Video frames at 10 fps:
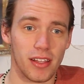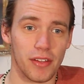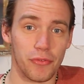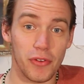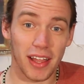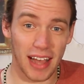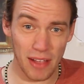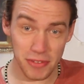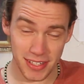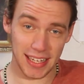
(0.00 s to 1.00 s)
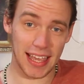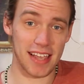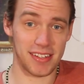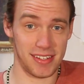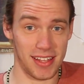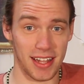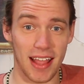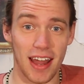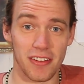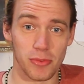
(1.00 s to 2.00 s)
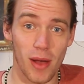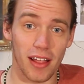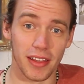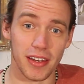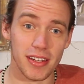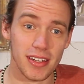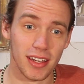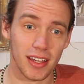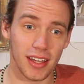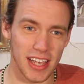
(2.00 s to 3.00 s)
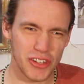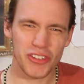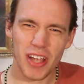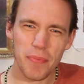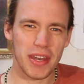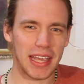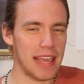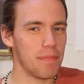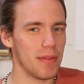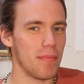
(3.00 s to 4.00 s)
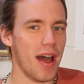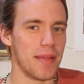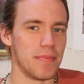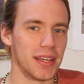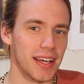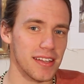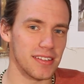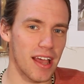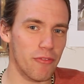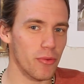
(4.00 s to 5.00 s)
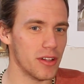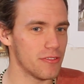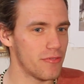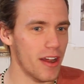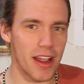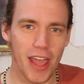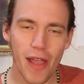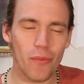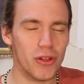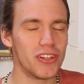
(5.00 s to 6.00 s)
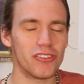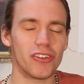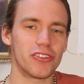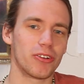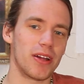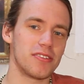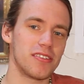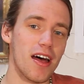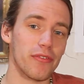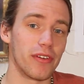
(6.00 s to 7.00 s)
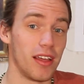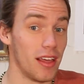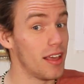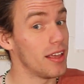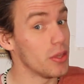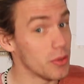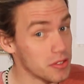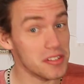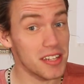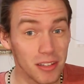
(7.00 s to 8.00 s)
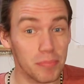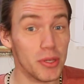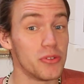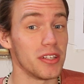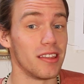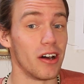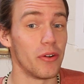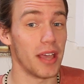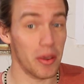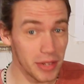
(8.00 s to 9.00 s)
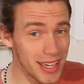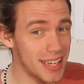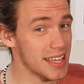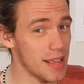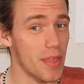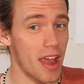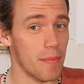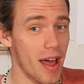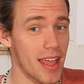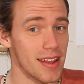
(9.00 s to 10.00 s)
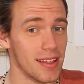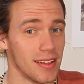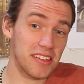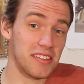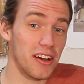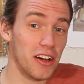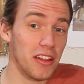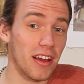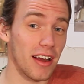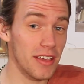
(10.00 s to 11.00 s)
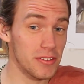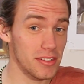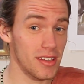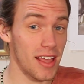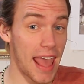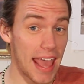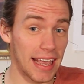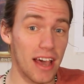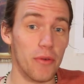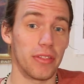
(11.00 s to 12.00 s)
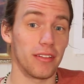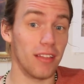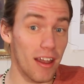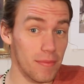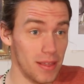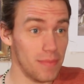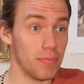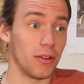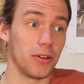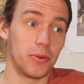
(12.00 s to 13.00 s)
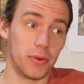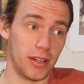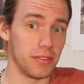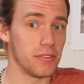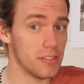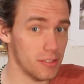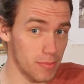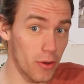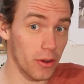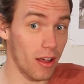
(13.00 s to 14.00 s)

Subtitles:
feel like I've seen cases like that as well, and it's just something to keep in mind because everyone's very, hey, weed does all this great stuff. You can still abuse it though, and we need to keep that in mind. As I said earlier, I used to hang out with a lot of people who would smoke